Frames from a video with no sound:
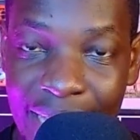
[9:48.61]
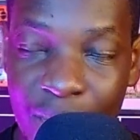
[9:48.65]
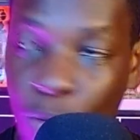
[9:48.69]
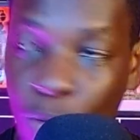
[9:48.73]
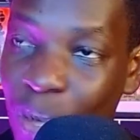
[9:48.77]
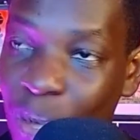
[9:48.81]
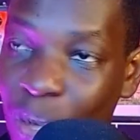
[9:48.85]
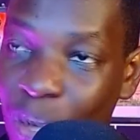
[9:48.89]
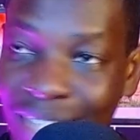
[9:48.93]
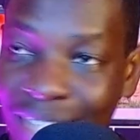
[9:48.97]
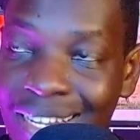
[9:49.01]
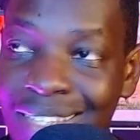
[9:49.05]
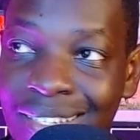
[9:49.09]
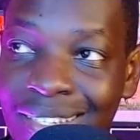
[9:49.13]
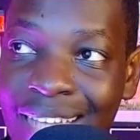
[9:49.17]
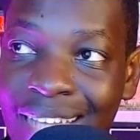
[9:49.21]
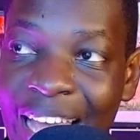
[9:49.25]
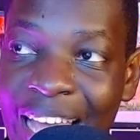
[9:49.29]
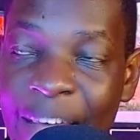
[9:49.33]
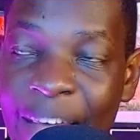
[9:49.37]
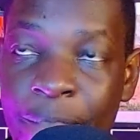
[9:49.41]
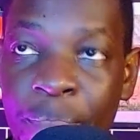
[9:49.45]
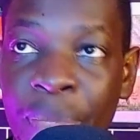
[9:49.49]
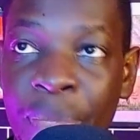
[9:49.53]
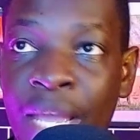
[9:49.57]
It wasn't his
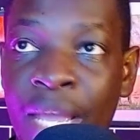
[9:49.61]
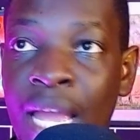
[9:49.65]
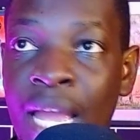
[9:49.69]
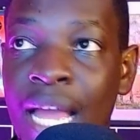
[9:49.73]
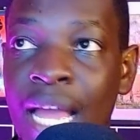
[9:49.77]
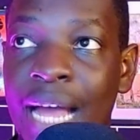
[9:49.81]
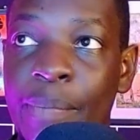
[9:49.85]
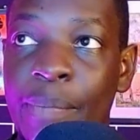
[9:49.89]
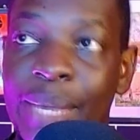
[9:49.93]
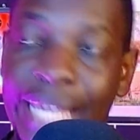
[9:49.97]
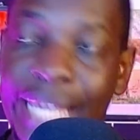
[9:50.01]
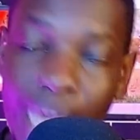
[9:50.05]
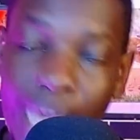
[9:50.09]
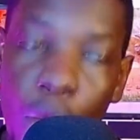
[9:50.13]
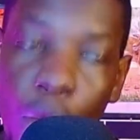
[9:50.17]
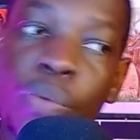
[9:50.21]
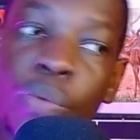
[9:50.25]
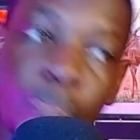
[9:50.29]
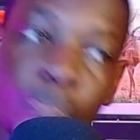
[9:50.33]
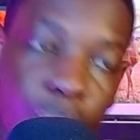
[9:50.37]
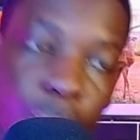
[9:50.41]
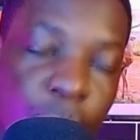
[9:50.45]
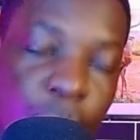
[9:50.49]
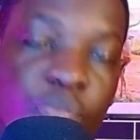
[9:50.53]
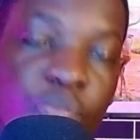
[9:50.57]
game. And
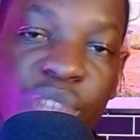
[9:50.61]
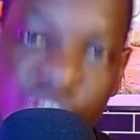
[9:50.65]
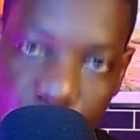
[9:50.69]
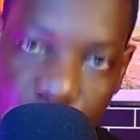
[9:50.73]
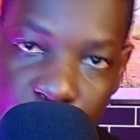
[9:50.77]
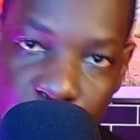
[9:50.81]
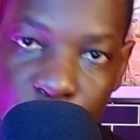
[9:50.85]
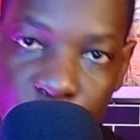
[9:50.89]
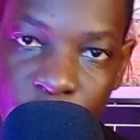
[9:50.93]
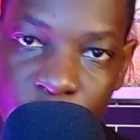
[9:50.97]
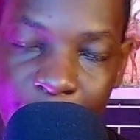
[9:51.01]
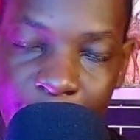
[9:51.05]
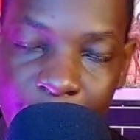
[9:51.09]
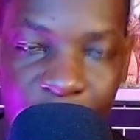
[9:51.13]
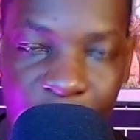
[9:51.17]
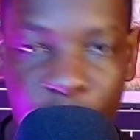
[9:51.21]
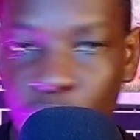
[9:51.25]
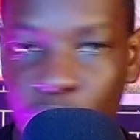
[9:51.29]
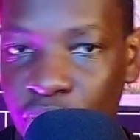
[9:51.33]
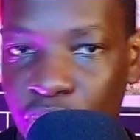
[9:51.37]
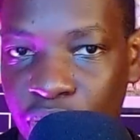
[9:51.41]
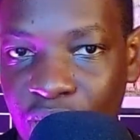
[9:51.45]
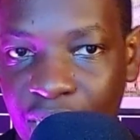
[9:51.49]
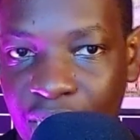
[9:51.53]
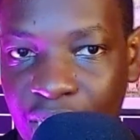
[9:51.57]
Mikel knew, but of
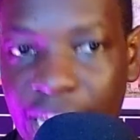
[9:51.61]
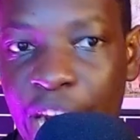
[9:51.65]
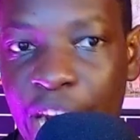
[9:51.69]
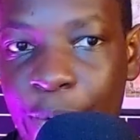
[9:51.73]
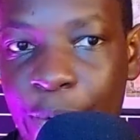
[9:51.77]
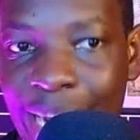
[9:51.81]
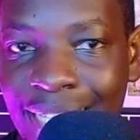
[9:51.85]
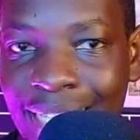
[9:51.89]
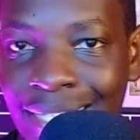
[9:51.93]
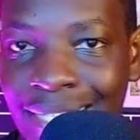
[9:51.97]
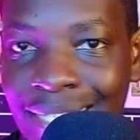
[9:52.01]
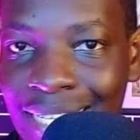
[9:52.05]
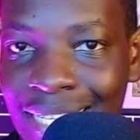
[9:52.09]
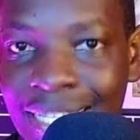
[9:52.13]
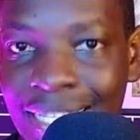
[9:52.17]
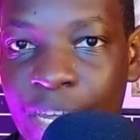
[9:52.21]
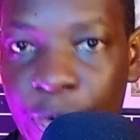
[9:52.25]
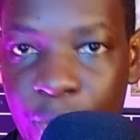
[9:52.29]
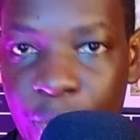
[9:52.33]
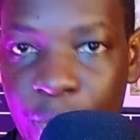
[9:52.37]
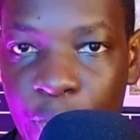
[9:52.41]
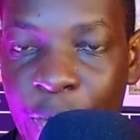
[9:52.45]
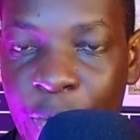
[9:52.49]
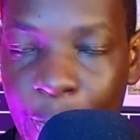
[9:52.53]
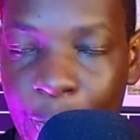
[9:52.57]
course, Declan Rice is the
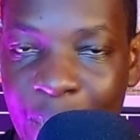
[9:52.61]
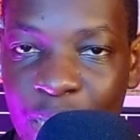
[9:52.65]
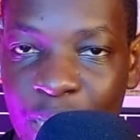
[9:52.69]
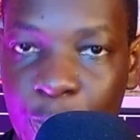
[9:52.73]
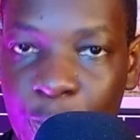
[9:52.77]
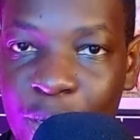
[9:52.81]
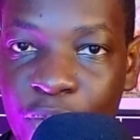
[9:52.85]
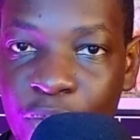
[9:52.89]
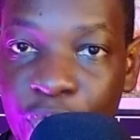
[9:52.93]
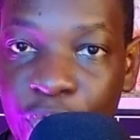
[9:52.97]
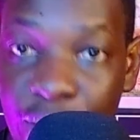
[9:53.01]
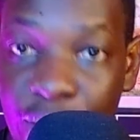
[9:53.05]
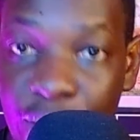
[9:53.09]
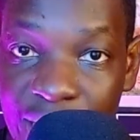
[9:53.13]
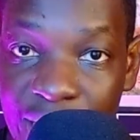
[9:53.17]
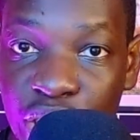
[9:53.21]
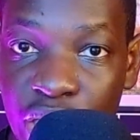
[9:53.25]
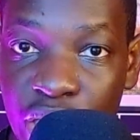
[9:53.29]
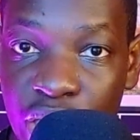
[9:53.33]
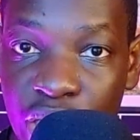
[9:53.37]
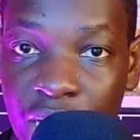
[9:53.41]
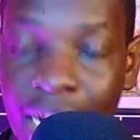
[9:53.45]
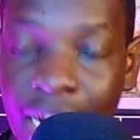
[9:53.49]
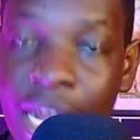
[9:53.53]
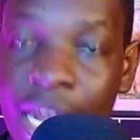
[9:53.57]
replacement of Granit
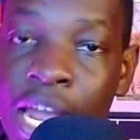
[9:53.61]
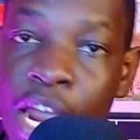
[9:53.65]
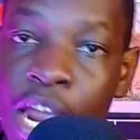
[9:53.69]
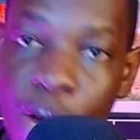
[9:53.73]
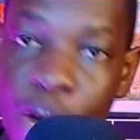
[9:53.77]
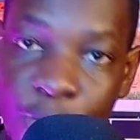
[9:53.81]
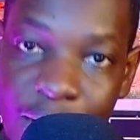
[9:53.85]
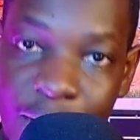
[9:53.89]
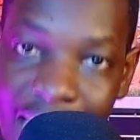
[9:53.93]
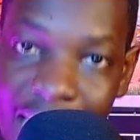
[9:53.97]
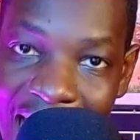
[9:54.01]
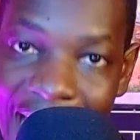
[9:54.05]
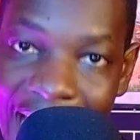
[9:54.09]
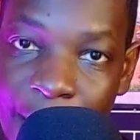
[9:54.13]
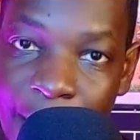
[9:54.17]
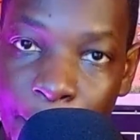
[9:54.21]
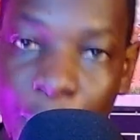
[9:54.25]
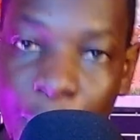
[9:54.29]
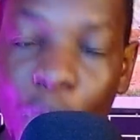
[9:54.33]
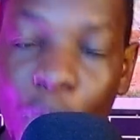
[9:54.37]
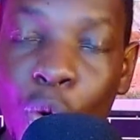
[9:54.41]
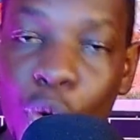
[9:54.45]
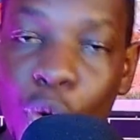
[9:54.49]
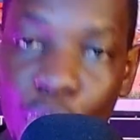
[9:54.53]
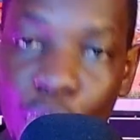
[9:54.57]
Xhaka.
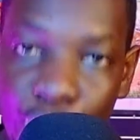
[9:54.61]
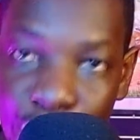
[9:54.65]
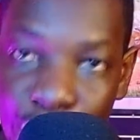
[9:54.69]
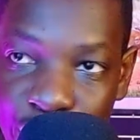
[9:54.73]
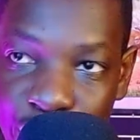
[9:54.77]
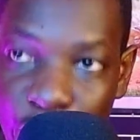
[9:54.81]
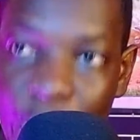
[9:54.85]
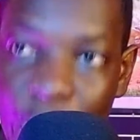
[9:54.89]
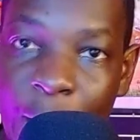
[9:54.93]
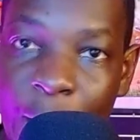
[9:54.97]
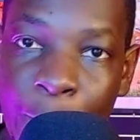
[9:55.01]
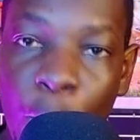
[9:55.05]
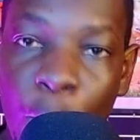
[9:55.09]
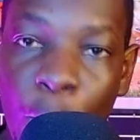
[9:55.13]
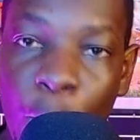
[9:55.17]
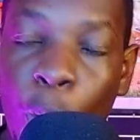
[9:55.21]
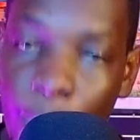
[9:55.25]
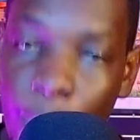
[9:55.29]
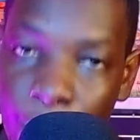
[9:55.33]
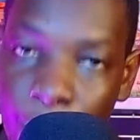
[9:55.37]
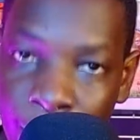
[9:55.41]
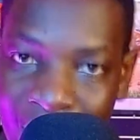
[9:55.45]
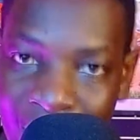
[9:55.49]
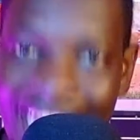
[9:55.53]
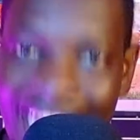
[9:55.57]
Reliable, durable,
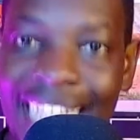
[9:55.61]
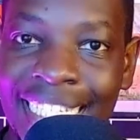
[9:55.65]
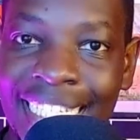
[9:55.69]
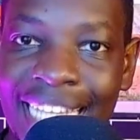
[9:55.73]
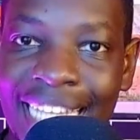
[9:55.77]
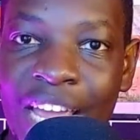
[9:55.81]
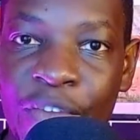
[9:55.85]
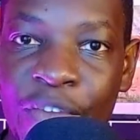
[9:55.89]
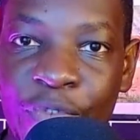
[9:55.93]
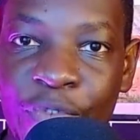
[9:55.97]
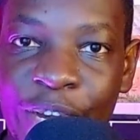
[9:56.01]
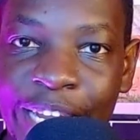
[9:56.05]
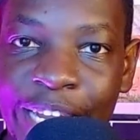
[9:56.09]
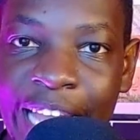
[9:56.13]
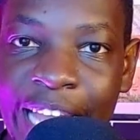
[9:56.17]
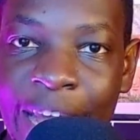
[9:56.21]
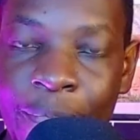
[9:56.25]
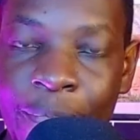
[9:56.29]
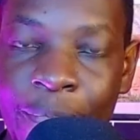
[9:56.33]
plays every game.